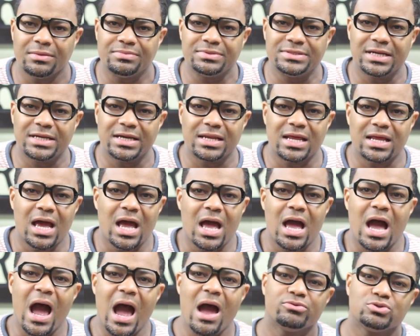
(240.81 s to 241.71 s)
kept saying,
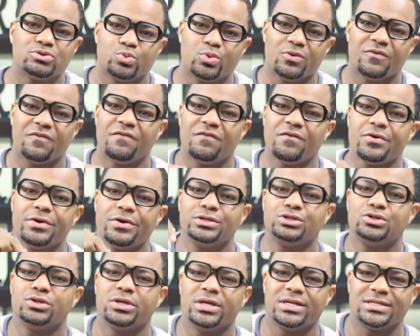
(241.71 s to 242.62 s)
I was
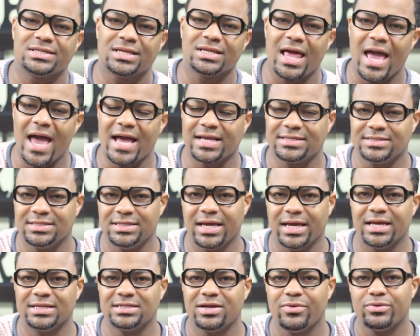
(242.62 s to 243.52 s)
referring to his last
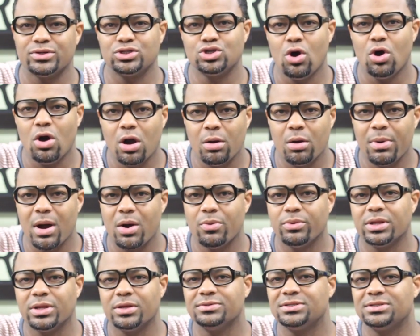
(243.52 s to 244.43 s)
days. I would talk
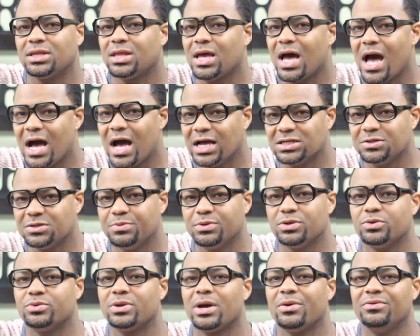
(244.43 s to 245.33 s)
about when he was at the
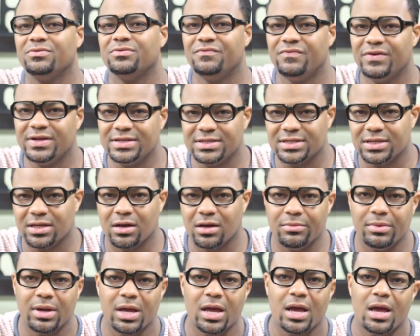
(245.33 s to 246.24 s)
hospital, and I would visit
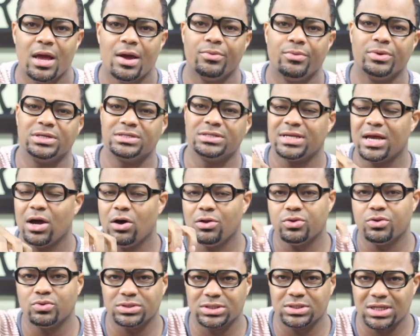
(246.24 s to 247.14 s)
him when his
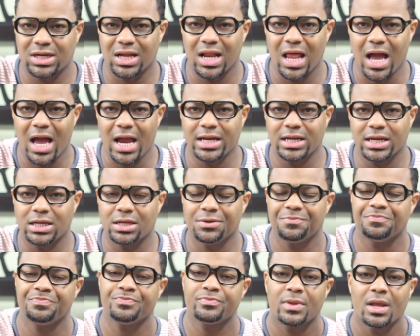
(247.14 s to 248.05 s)
health was
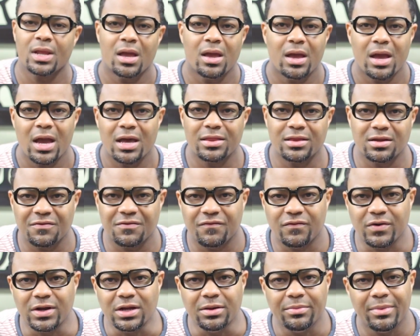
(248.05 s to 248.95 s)
declining. And then a
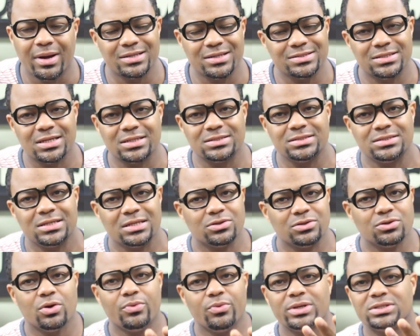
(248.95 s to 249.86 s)
friend of mine said,
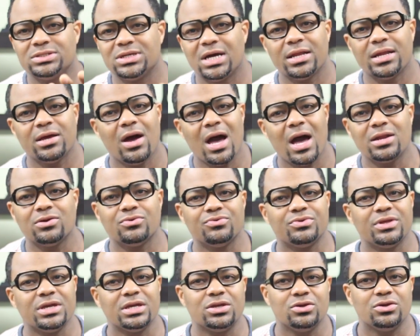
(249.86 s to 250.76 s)
you know what, John L., I
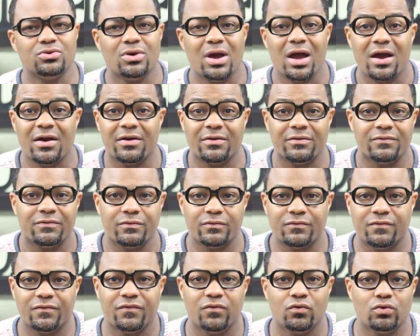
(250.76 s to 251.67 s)
don't think you have
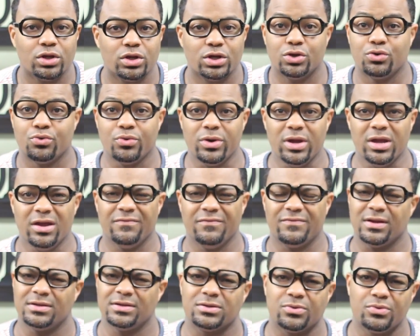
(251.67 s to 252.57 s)
fully
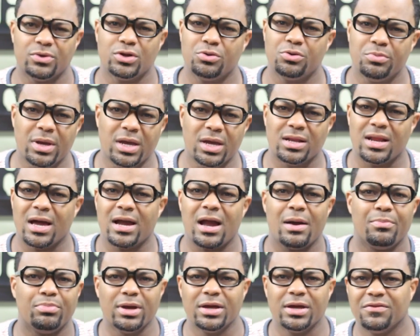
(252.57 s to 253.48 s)
grieved. And I said, what do you mean?
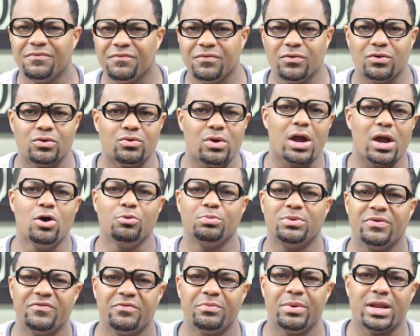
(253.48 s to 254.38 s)
Like, I planned the funeral, I
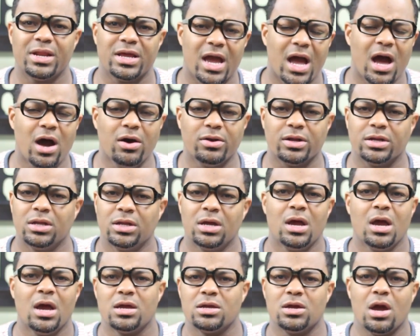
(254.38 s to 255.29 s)
helped everybody out,
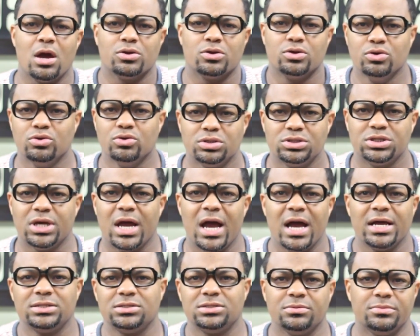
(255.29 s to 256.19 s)
and
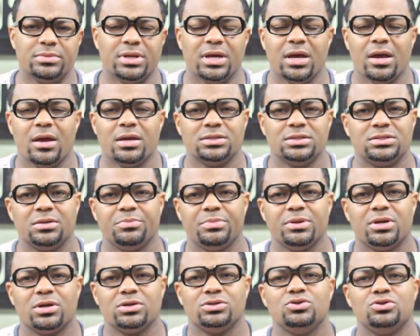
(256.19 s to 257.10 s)
eulogized them. And he said,
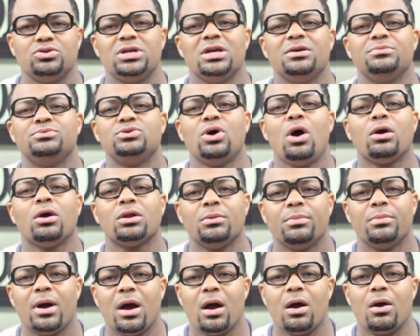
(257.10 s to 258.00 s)
because you keep talking
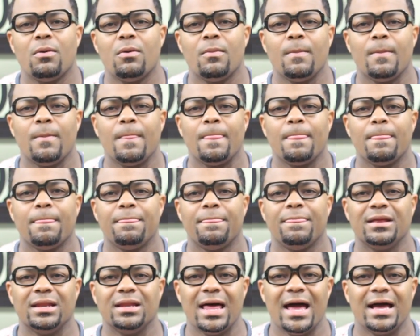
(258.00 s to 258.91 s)
about
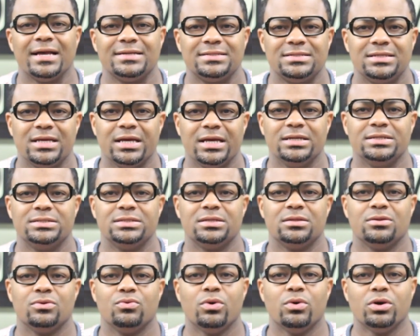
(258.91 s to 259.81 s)
the last days
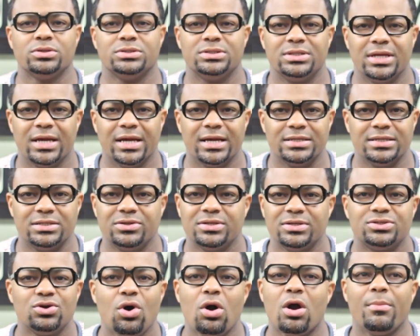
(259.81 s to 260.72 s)
and the worst days. You
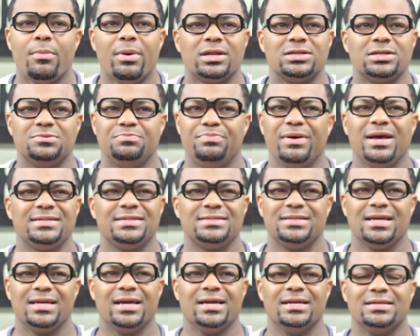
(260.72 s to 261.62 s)
didn't talk about his
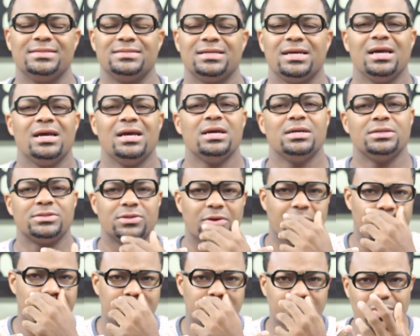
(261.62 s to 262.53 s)
best days.
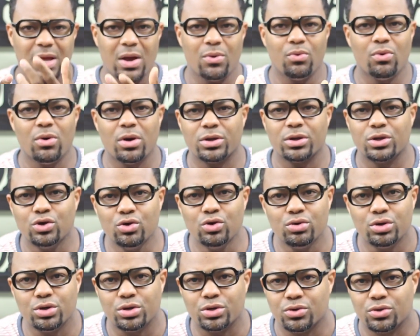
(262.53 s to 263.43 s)
So here's what I want
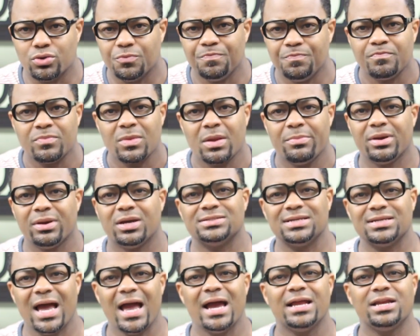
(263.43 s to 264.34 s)
you to do,
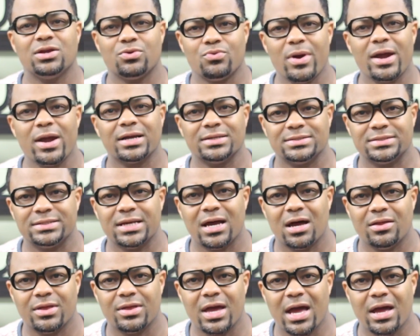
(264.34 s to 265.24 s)
because I had to
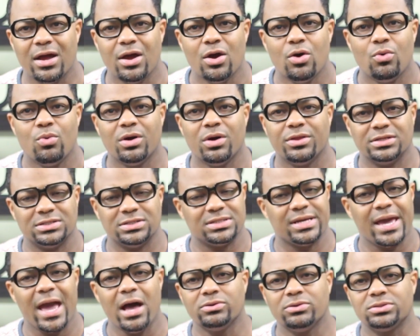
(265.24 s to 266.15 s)
reconcile that, whether
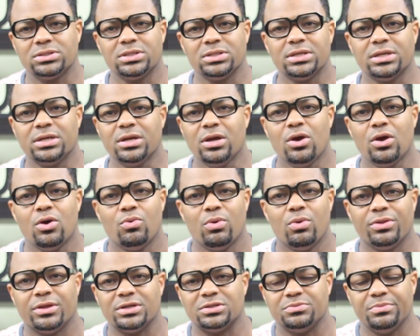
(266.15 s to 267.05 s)
it's counseling,
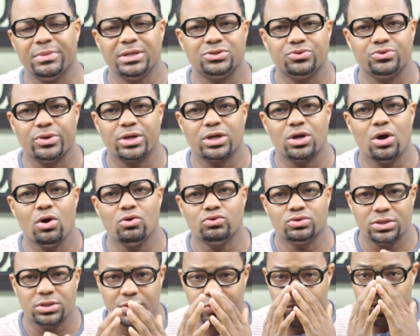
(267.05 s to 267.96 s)
whether it's mentoring,
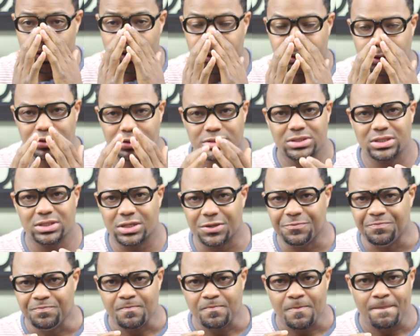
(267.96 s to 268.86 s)
coaching, whether you
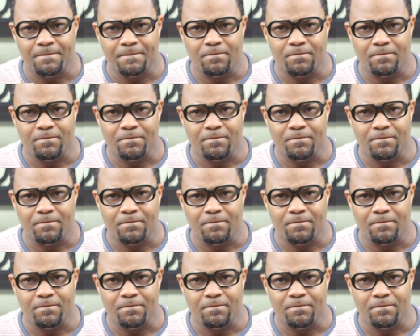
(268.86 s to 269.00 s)
see